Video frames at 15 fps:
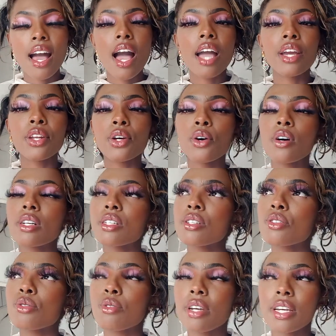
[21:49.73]
I don't
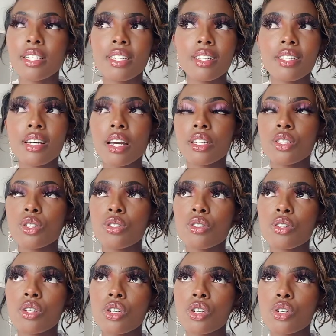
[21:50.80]
want to get attached
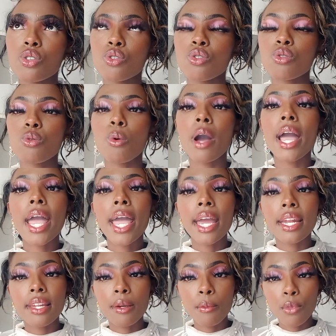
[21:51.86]
to
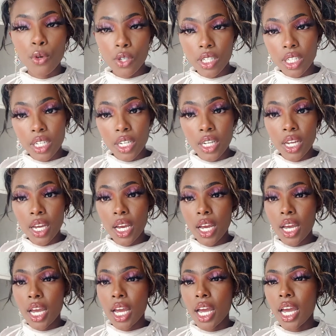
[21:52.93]
anybody.
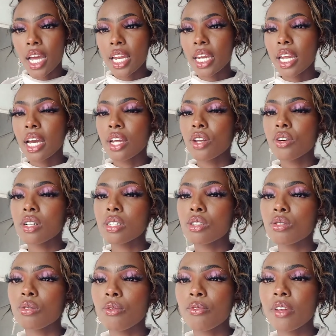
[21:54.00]
And I don't
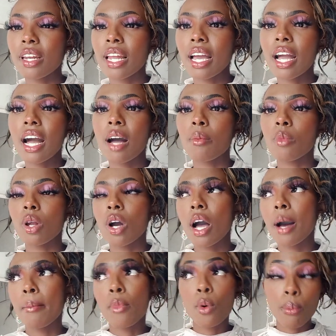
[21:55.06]
to feel like
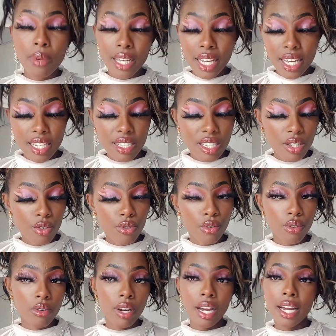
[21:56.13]
I'm obligated
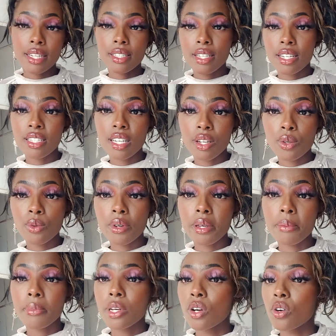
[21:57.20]
to look a certain way
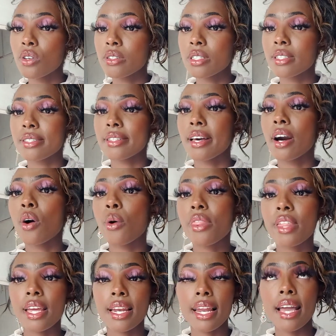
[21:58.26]
because, oh,
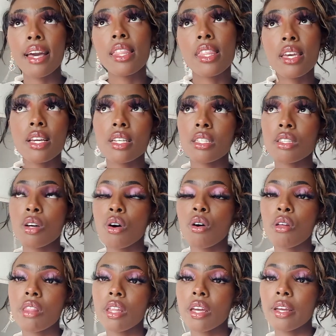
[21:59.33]
they like this,
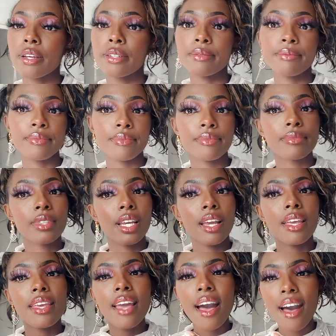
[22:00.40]
or they...
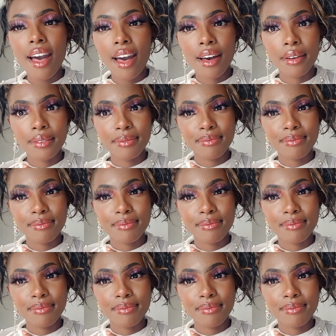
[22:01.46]
Yeah!